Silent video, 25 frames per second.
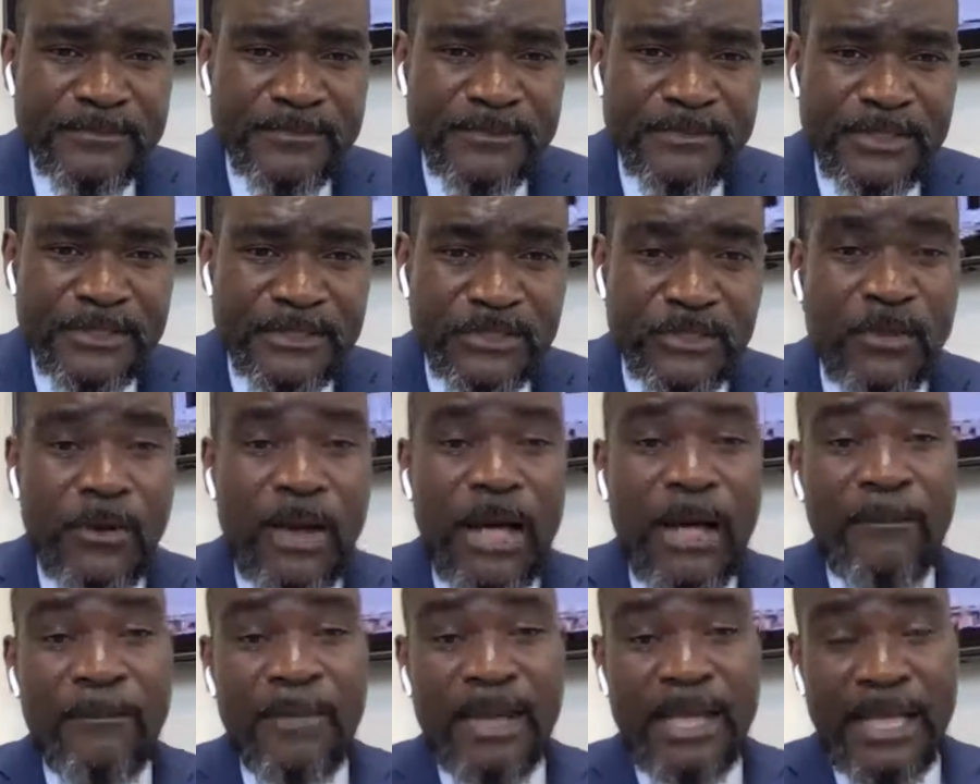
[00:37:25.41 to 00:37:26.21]
So
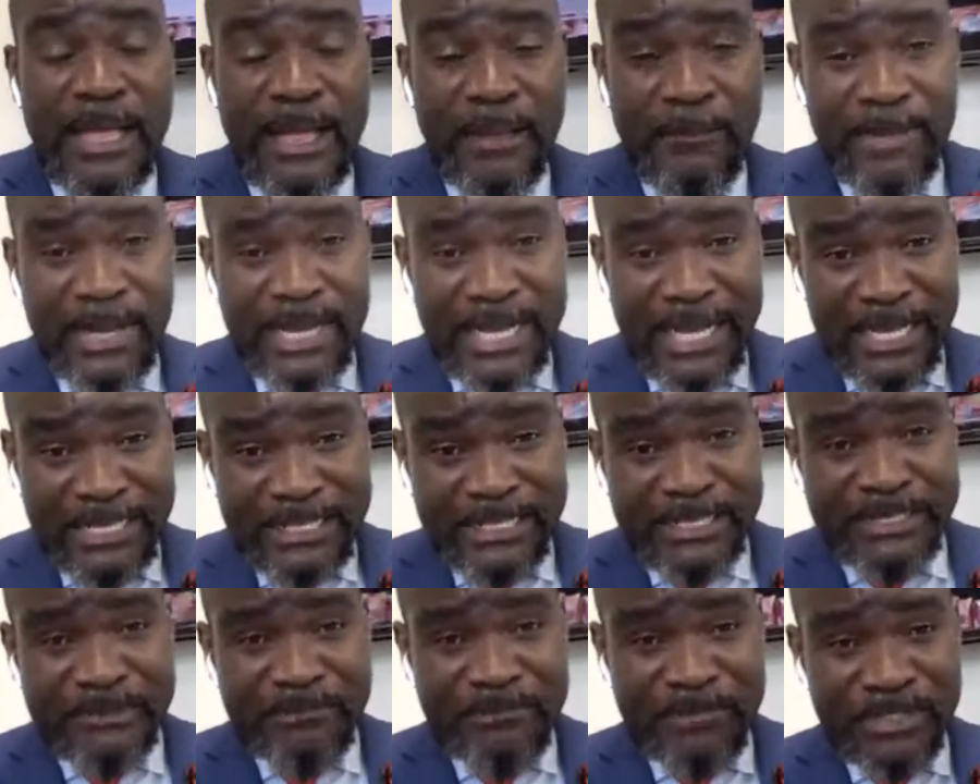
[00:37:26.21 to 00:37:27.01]
I'm a
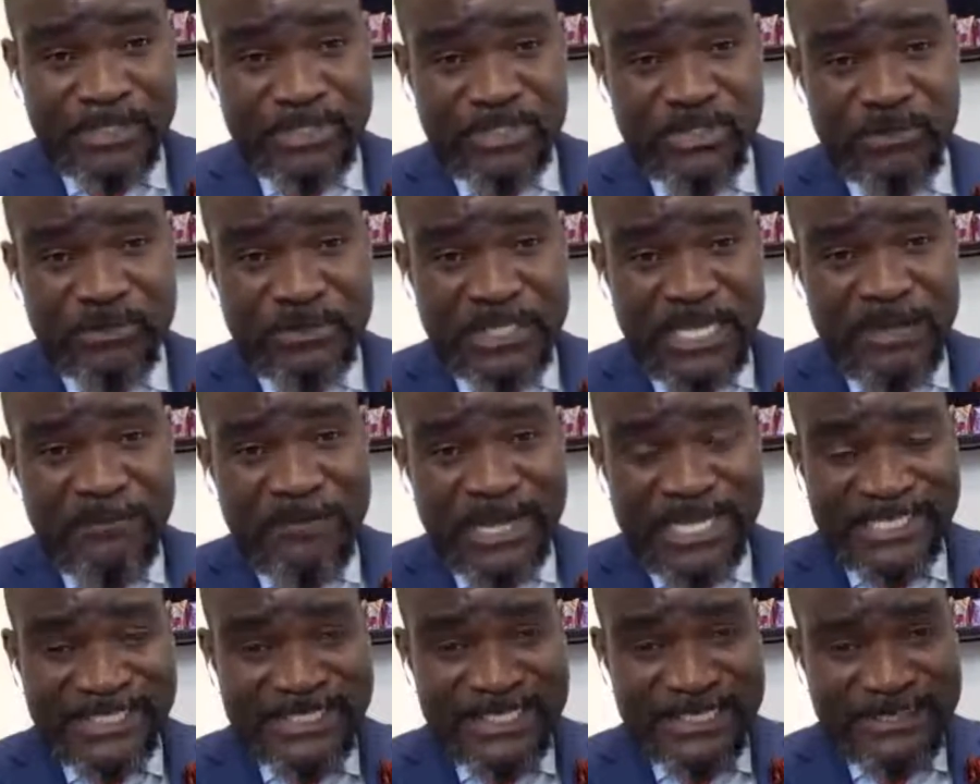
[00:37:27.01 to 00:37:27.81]
Catholic bishops,
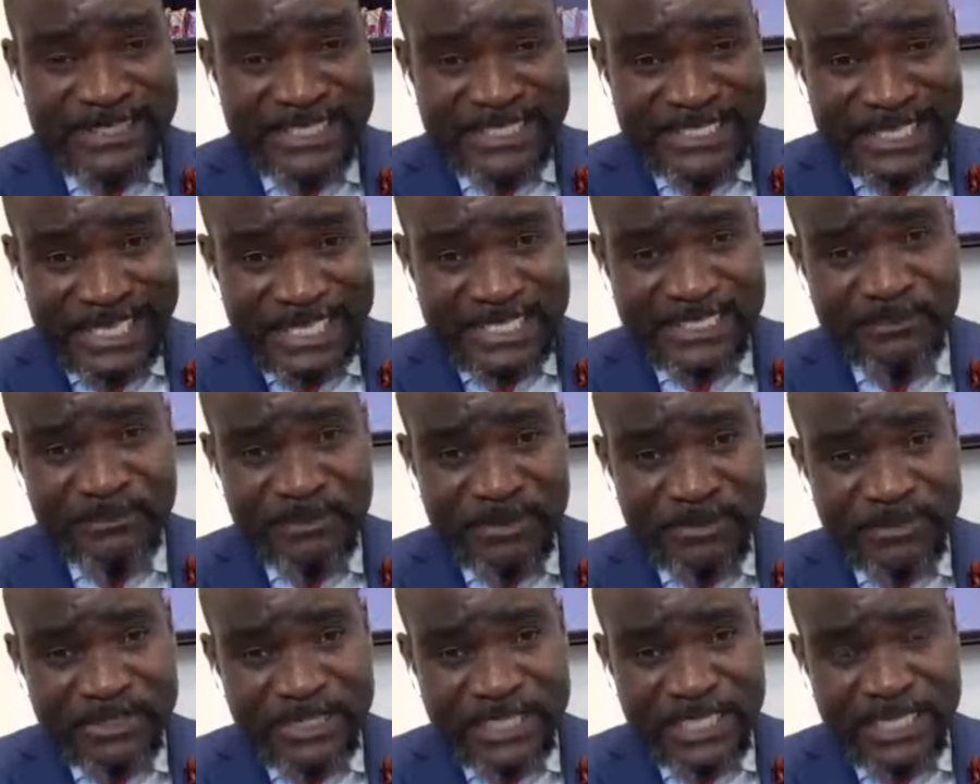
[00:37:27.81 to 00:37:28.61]
about they reject
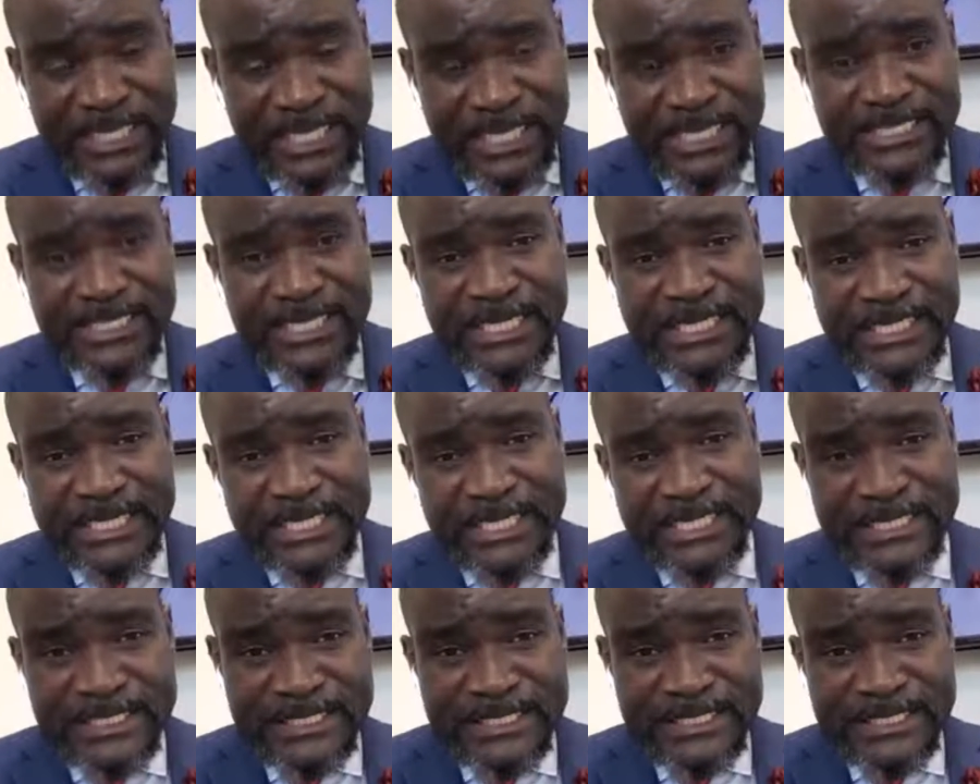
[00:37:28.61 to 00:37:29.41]
butane, they are
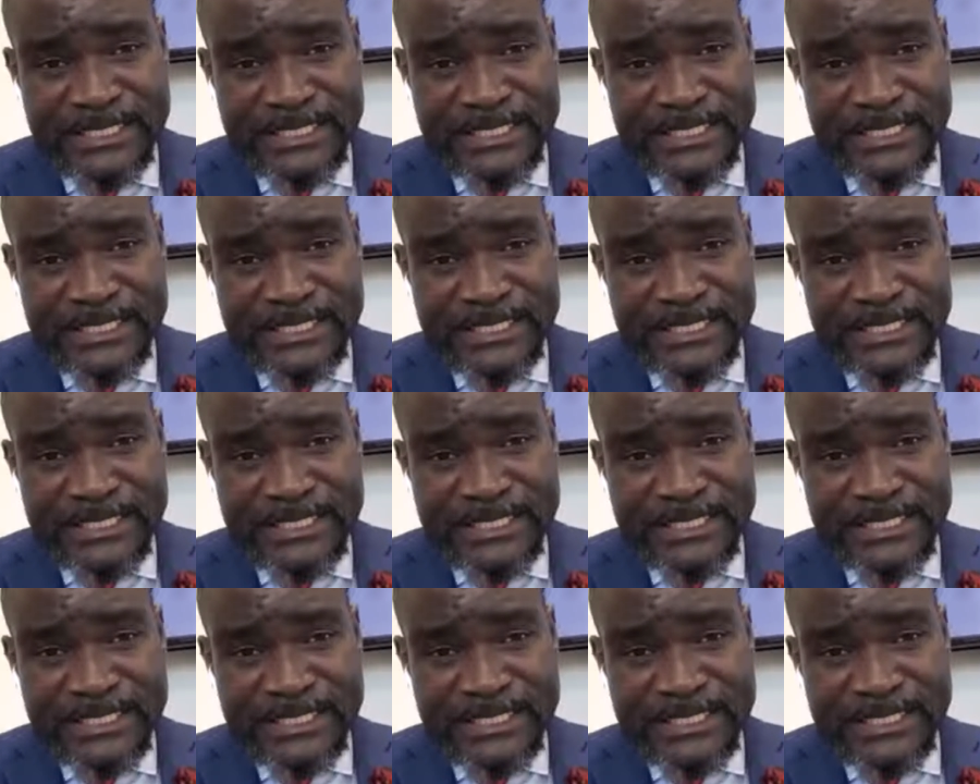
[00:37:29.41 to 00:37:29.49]
Satanists.